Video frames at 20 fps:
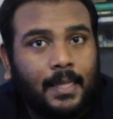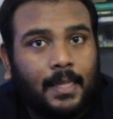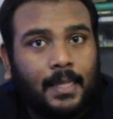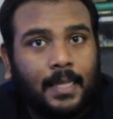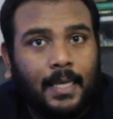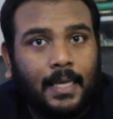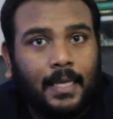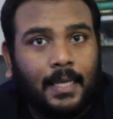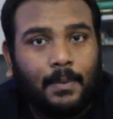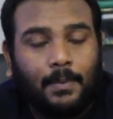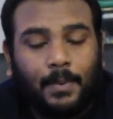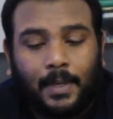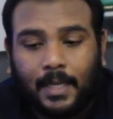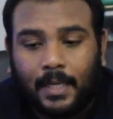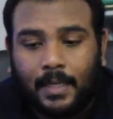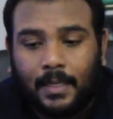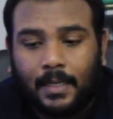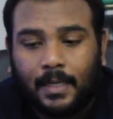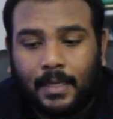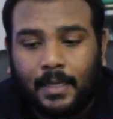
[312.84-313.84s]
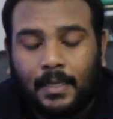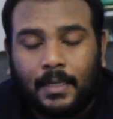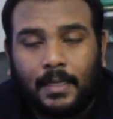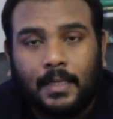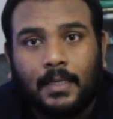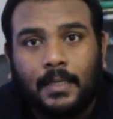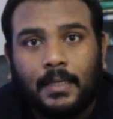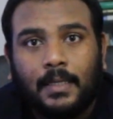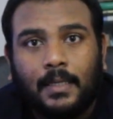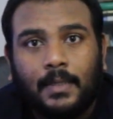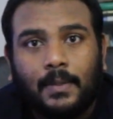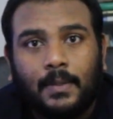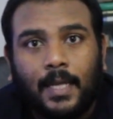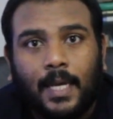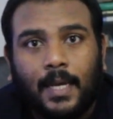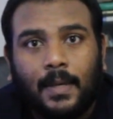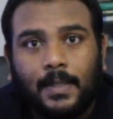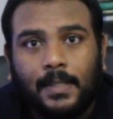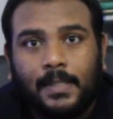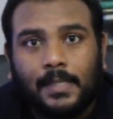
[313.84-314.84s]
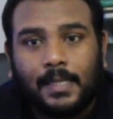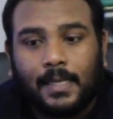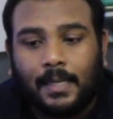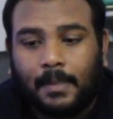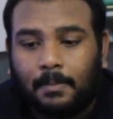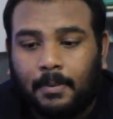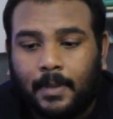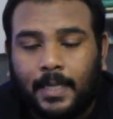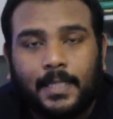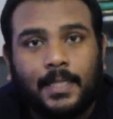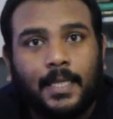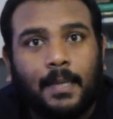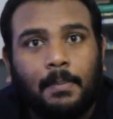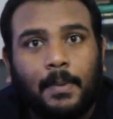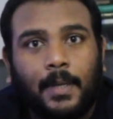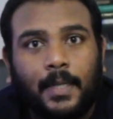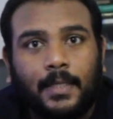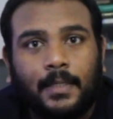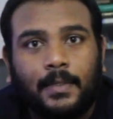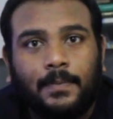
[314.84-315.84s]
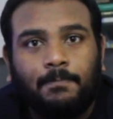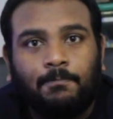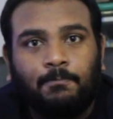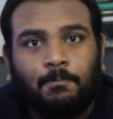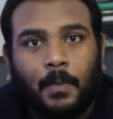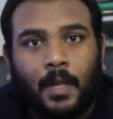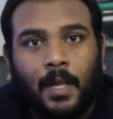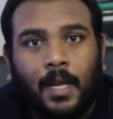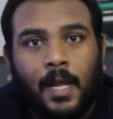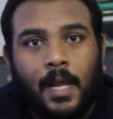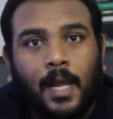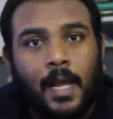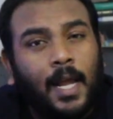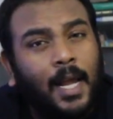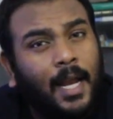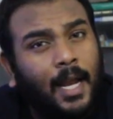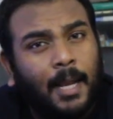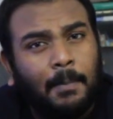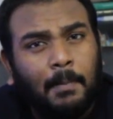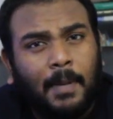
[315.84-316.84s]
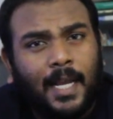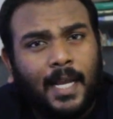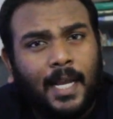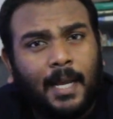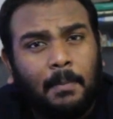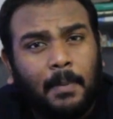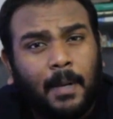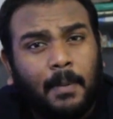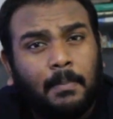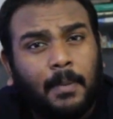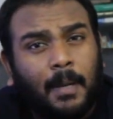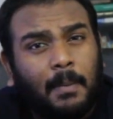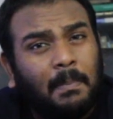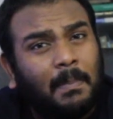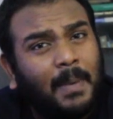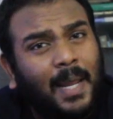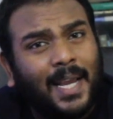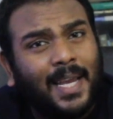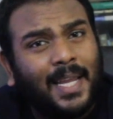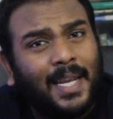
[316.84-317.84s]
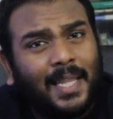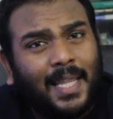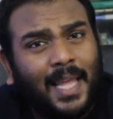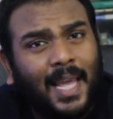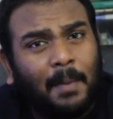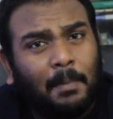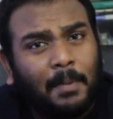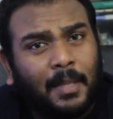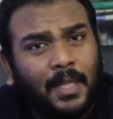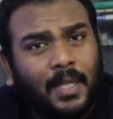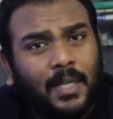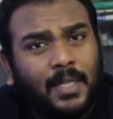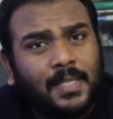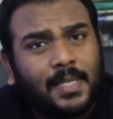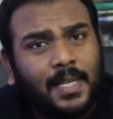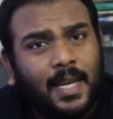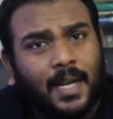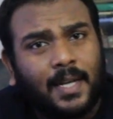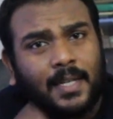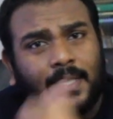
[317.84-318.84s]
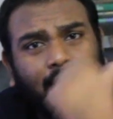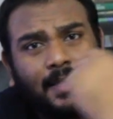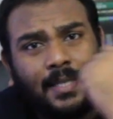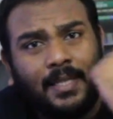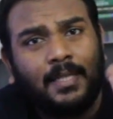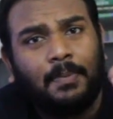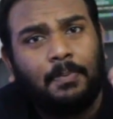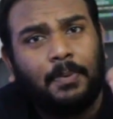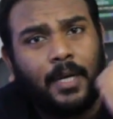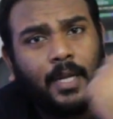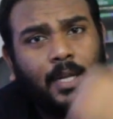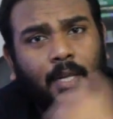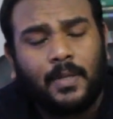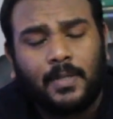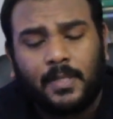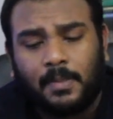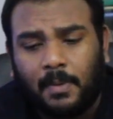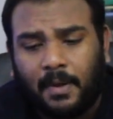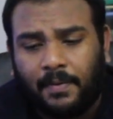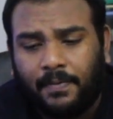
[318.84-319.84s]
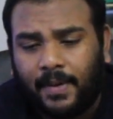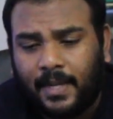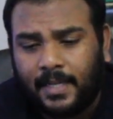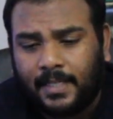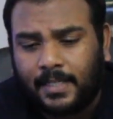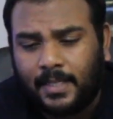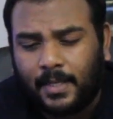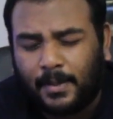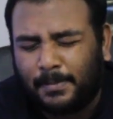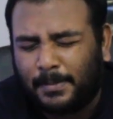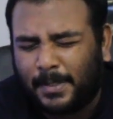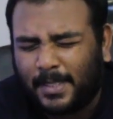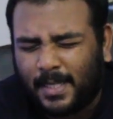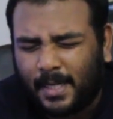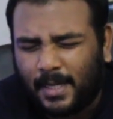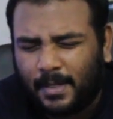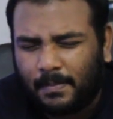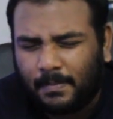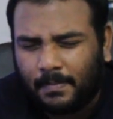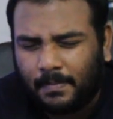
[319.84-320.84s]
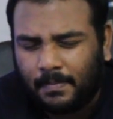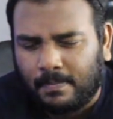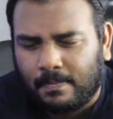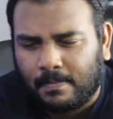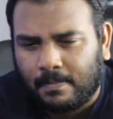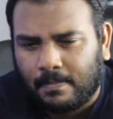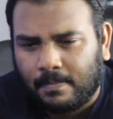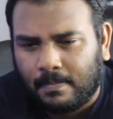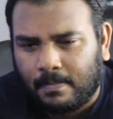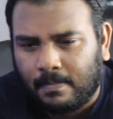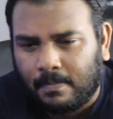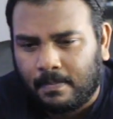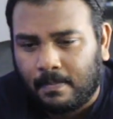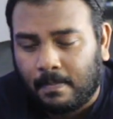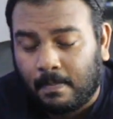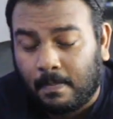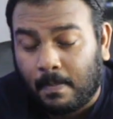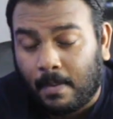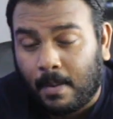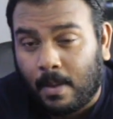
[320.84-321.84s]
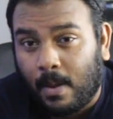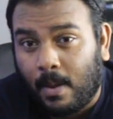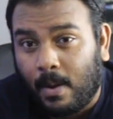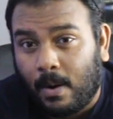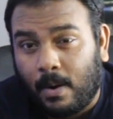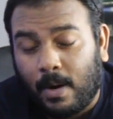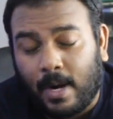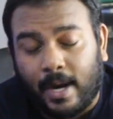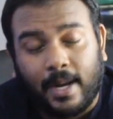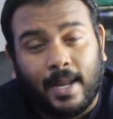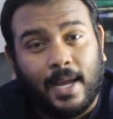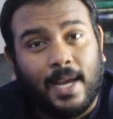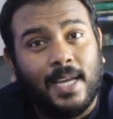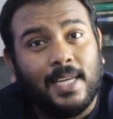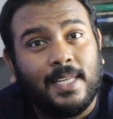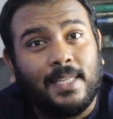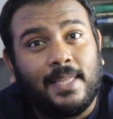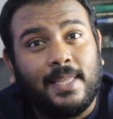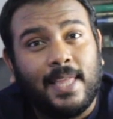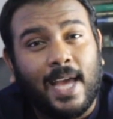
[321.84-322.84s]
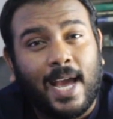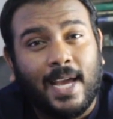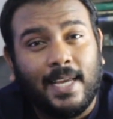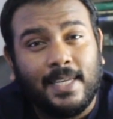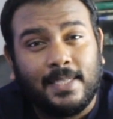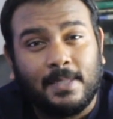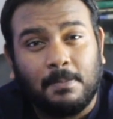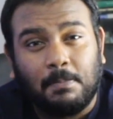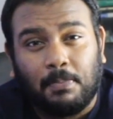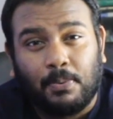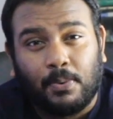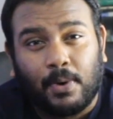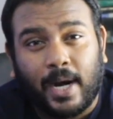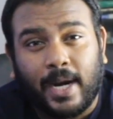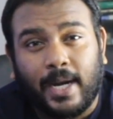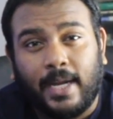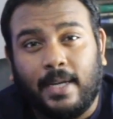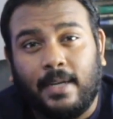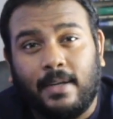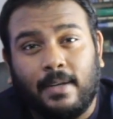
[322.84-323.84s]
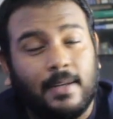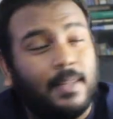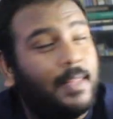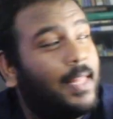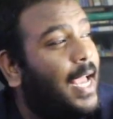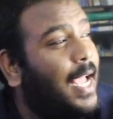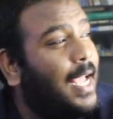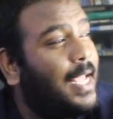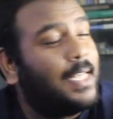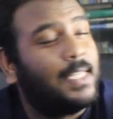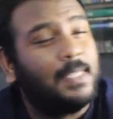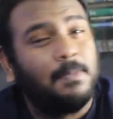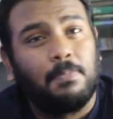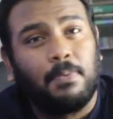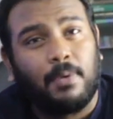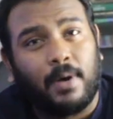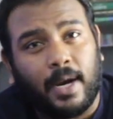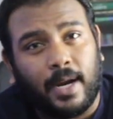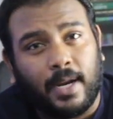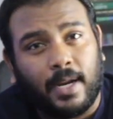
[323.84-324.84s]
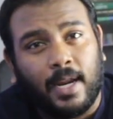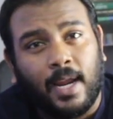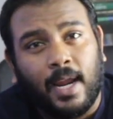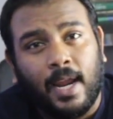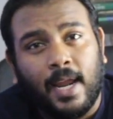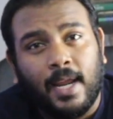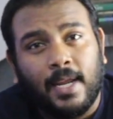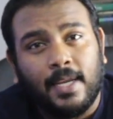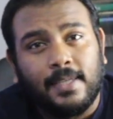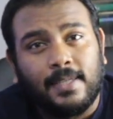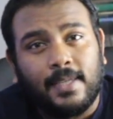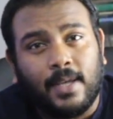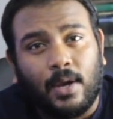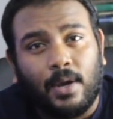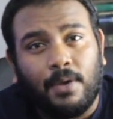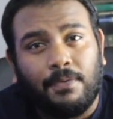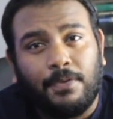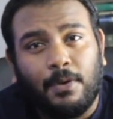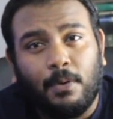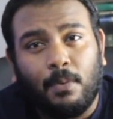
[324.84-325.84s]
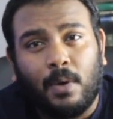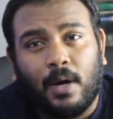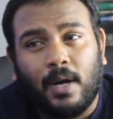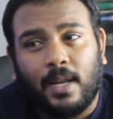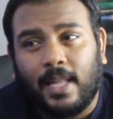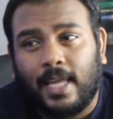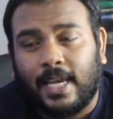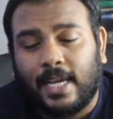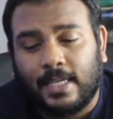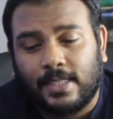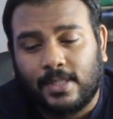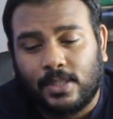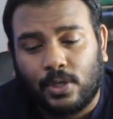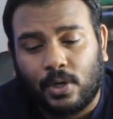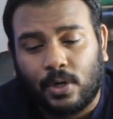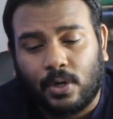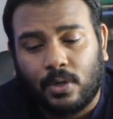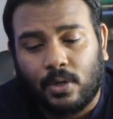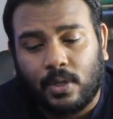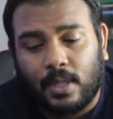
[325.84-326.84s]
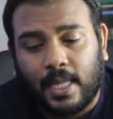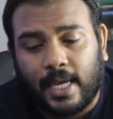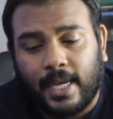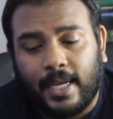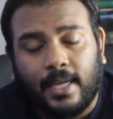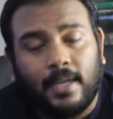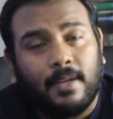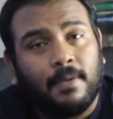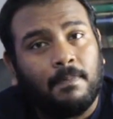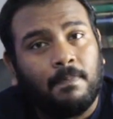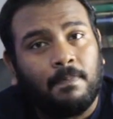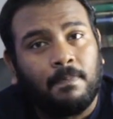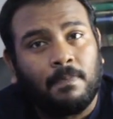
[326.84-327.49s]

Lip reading: thing we can do now is like press that button. I'm not gonna lie. I'm a little scared. This thing's pretty close to my face, so I'm just gonna. All right, that is bright. That is bright. So if you want like a circle light,